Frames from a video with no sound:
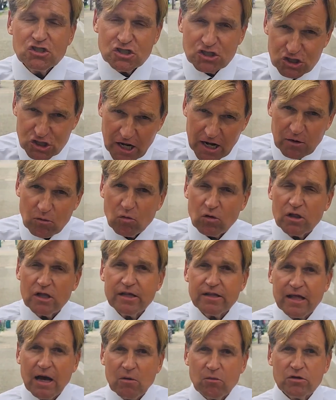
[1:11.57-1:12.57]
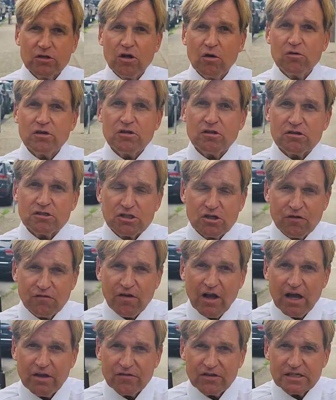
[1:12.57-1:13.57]
Generally, that would go to the
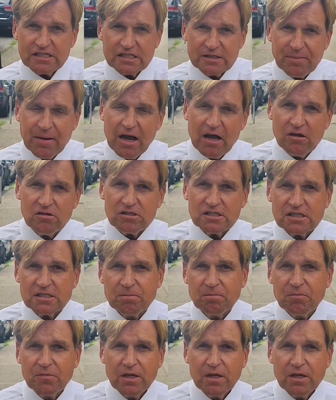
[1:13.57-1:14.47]
surviving spouse,